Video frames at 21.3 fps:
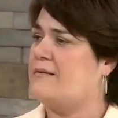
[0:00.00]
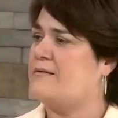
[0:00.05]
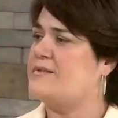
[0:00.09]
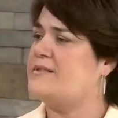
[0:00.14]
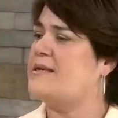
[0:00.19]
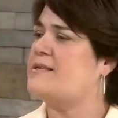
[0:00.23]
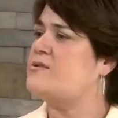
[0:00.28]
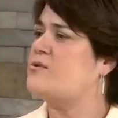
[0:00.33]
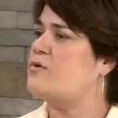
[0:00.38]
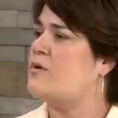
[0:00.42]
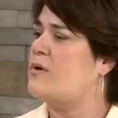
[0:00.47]

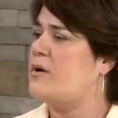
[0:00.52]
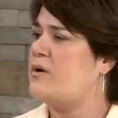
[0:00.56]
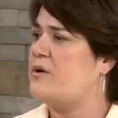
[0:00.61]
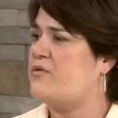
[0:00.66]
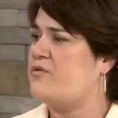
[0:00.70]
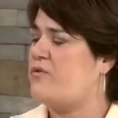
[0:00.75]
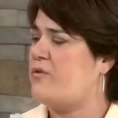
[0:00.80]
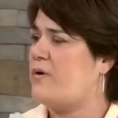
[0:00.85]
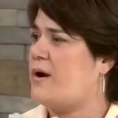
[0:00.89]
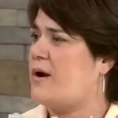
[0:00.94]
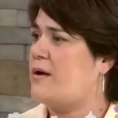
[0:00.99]
just to
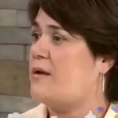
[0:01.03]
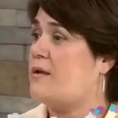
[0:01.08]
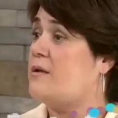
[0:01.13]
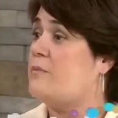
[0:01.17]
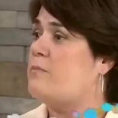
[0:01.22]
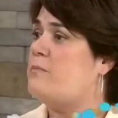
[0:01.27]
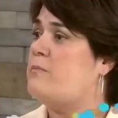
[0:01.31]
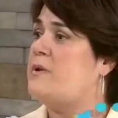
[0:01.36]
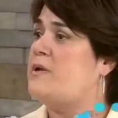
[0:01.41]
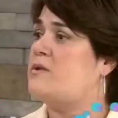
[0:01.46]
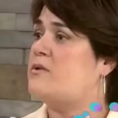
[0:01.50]
clarify,
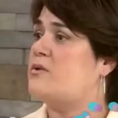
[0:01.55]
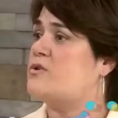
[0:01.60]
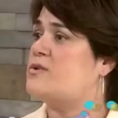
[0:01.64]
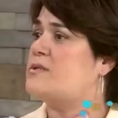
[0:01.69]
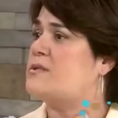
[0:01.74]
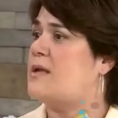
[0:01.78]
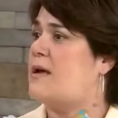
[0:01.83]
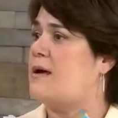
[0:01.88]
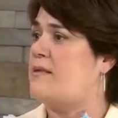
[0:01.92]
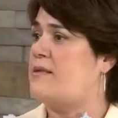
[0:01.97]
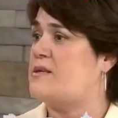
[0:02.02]
in vitro
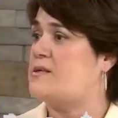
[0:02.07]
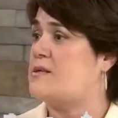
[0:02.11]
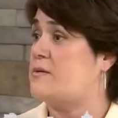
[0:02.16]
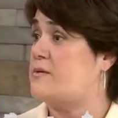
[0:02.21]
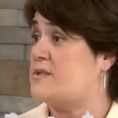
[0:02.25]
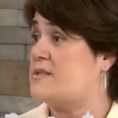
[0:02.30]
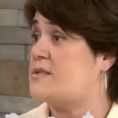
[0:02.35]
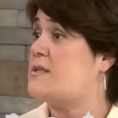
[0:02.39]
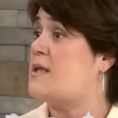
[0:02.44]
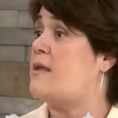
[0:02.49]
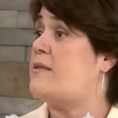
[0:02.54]
studies are the
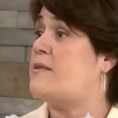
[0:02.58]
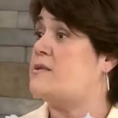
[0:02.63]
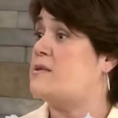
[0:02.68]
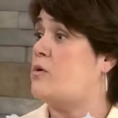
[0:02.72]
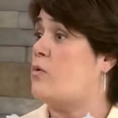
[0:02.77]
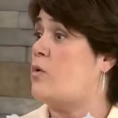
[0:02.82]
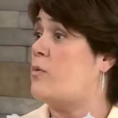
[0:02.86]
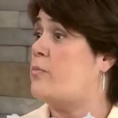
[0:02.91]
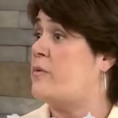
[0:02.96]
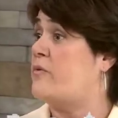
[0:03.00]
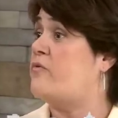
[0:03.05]
studies that
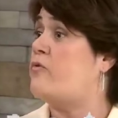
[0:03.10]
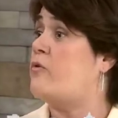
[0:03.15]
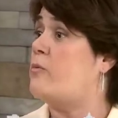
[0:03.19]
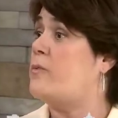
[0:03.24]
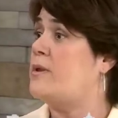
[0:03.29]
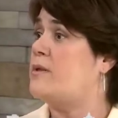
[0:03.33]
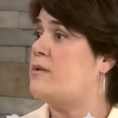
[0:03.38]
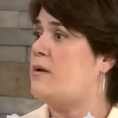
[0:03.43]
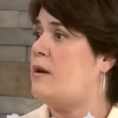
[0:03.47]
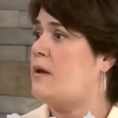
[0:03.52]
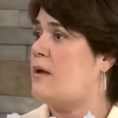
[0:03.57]
were performed
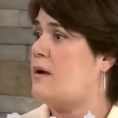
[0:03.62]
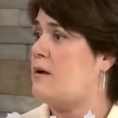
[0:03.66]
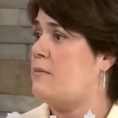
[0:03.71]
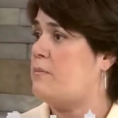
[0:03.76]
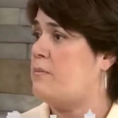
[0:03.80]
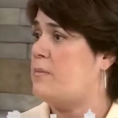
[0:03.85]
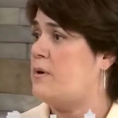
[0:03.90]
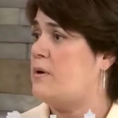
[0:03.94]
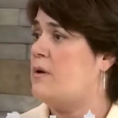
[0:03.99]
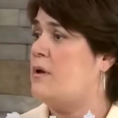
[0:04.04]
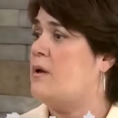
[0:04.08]
in the lab.
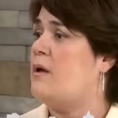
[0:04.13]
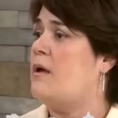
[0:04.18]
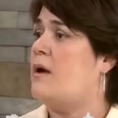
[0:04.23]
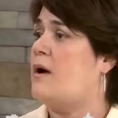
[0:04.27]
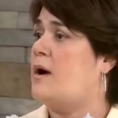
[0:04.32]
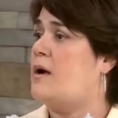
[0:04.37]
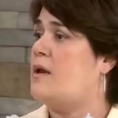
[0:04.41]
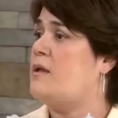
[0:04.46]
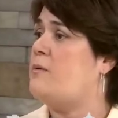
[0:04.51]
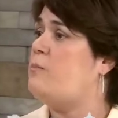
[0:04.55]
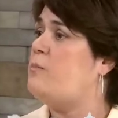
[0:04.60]
Okay.
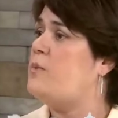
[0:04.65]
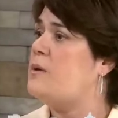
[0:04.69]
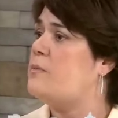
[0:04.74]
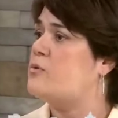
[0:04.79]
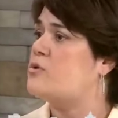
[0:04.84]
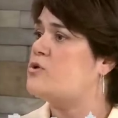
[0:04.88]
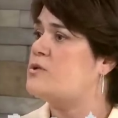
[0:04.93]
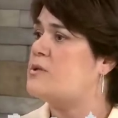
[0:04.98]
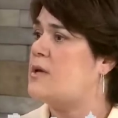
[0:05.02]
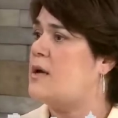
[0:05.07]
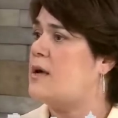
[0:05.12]
And in vivo
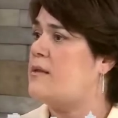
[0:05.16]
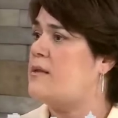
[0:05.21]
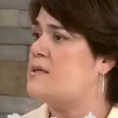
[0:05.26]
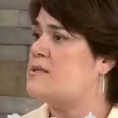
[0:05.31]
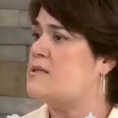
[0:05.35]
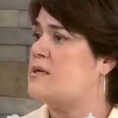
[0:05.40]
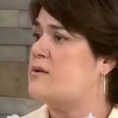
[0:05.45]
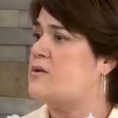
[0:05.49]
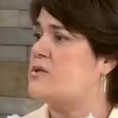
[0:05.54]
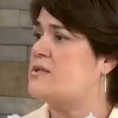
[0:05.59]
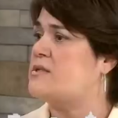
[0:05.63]
studies
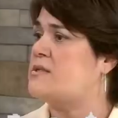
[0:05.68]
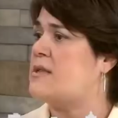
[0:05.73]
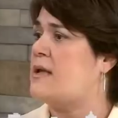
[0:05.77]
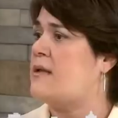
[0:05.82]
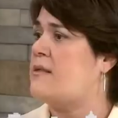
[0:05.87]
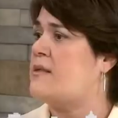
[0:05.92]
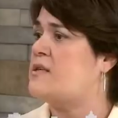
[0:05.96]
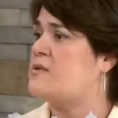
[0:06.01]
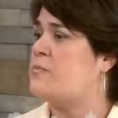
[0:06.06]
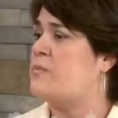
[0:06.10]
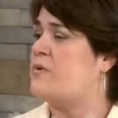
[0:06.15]
are the
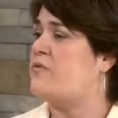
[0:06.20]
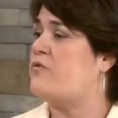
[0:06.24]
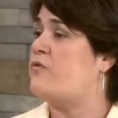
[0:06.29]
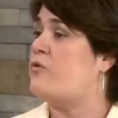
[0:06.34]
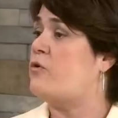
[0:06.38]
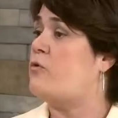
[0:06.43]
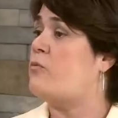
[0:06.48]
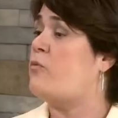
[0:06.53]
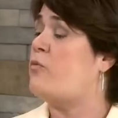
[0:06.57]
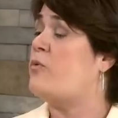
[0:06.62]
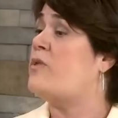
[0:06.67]
studies
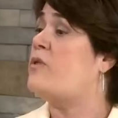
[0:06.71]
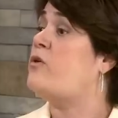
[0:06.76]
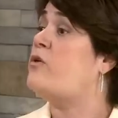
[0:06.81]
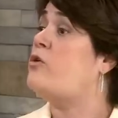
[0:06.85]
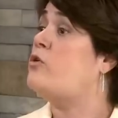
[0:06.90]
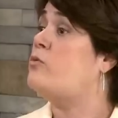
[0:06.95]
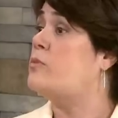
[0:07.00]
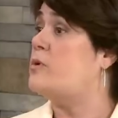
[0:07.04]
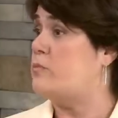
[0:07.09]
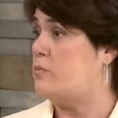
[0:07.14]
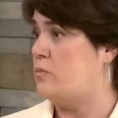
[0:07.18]
performed with
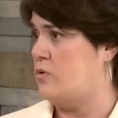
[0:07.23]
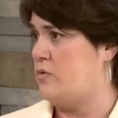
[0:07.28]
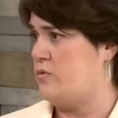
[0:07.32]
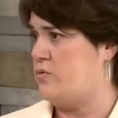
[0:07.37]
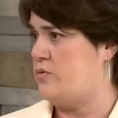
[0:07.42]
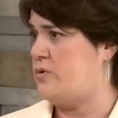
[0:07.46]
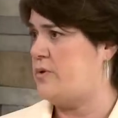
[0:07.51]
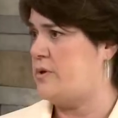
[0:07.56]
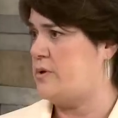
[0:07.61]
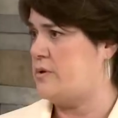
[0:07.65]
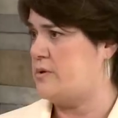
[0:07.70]
human
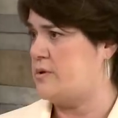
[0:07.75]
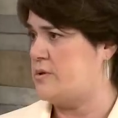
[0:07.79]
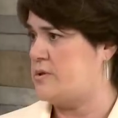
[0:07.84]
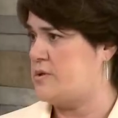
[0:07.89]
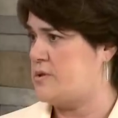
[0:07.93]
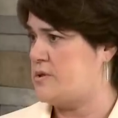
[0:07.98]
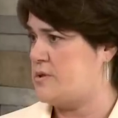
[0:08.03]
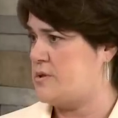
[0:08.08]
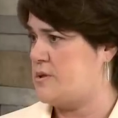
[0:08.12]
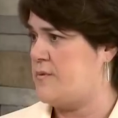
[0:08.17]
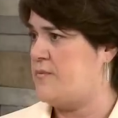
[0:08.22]
volunteers. Oh,
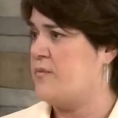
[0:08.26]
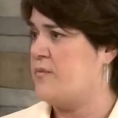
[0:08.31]
okay,